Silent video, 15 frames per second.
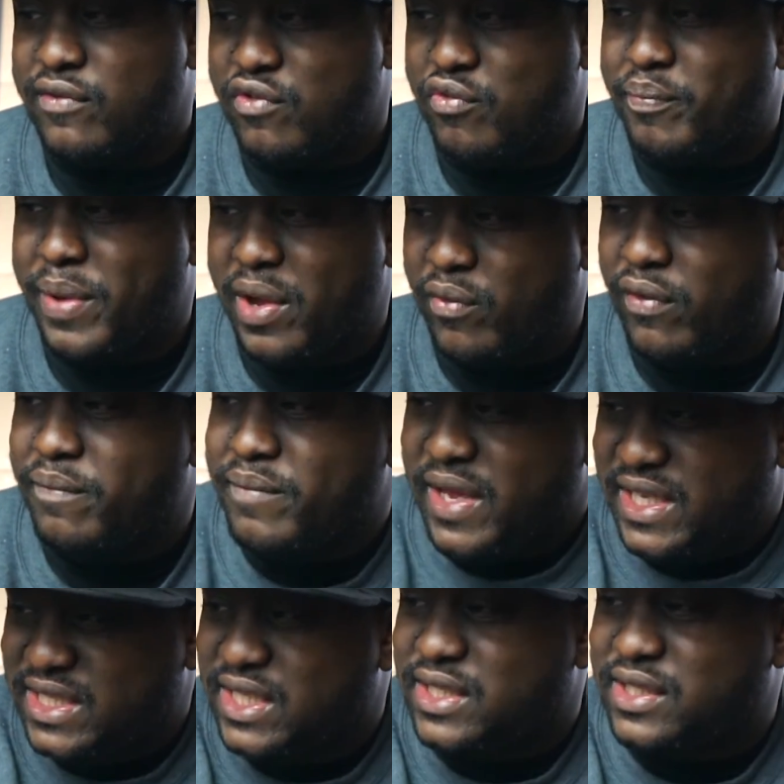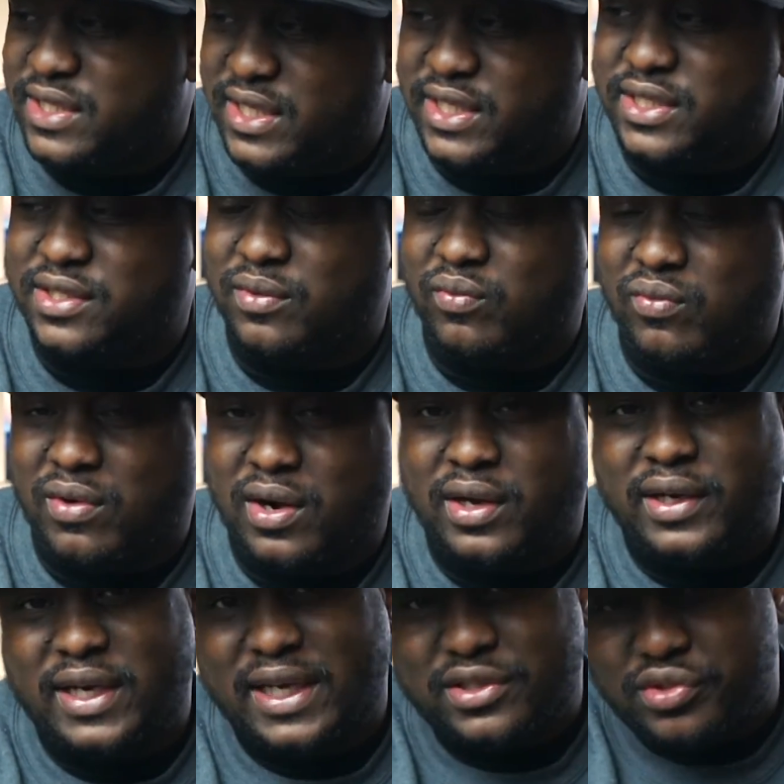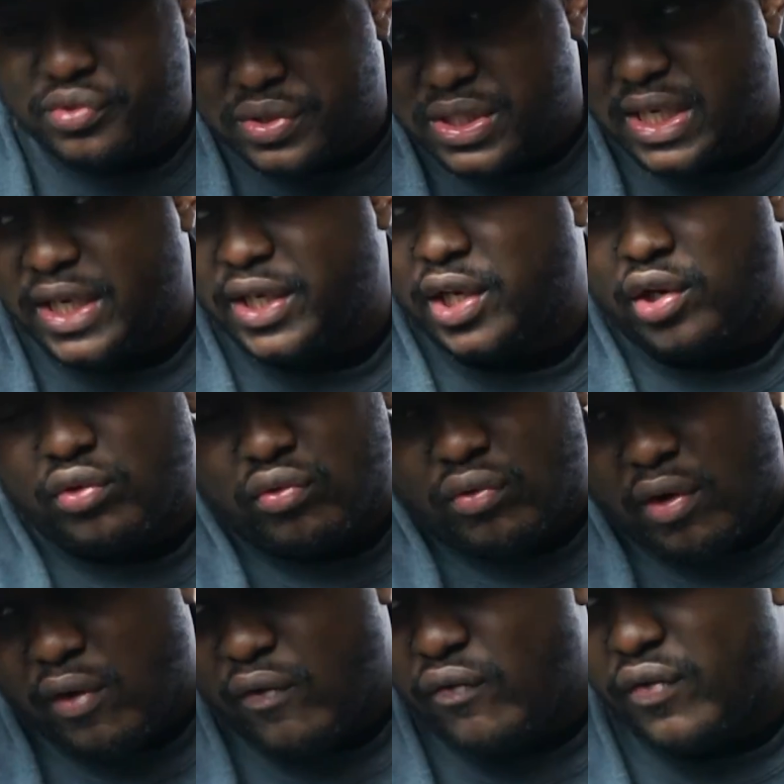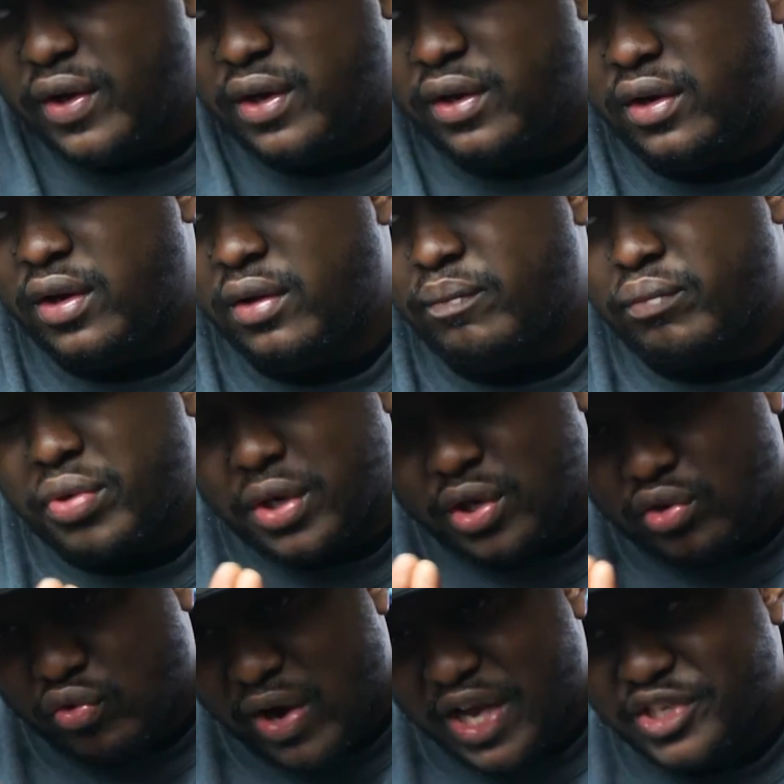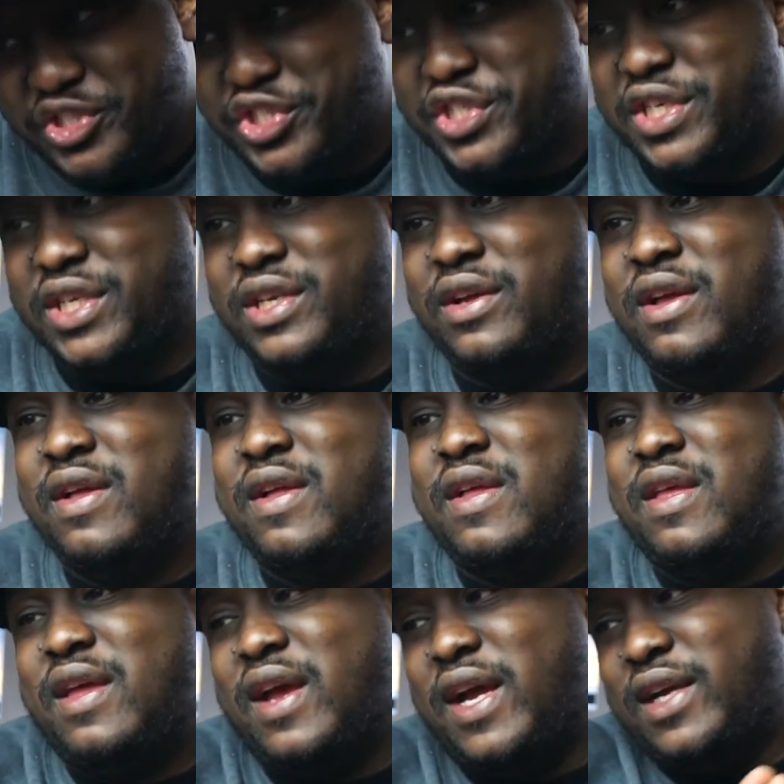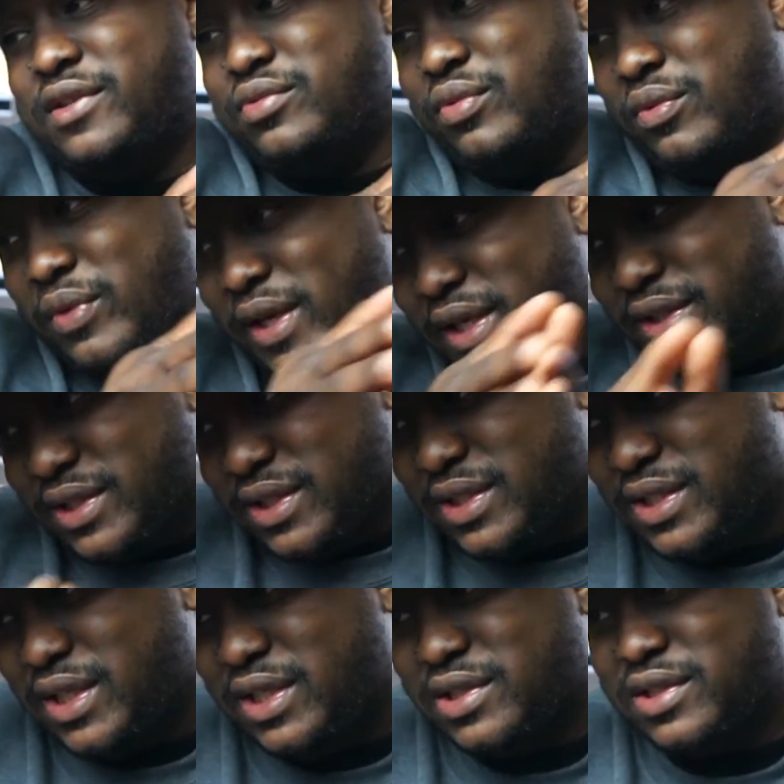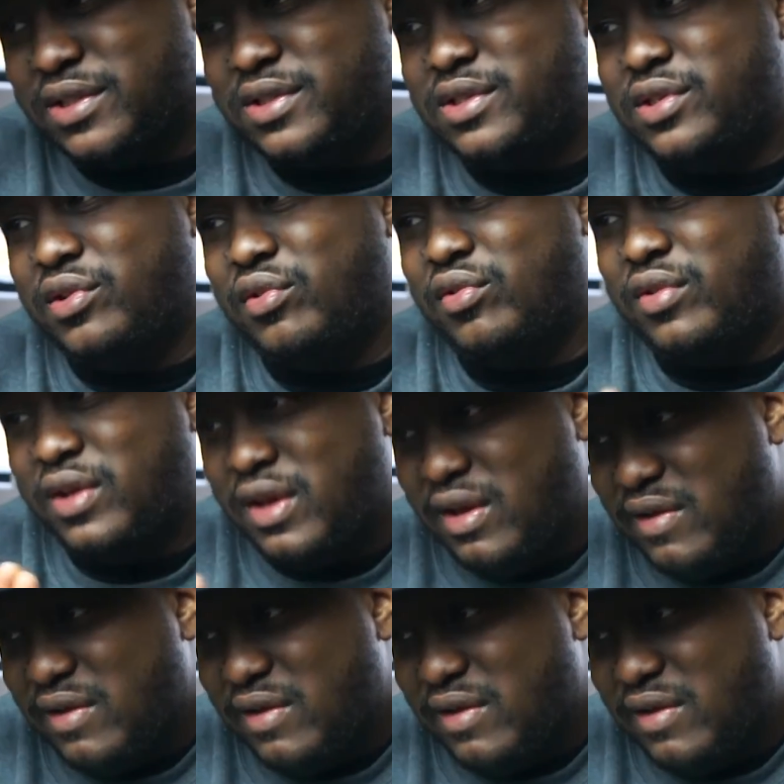You've been with me since season 1, that you've seen the growth and the progression as we went into season 2.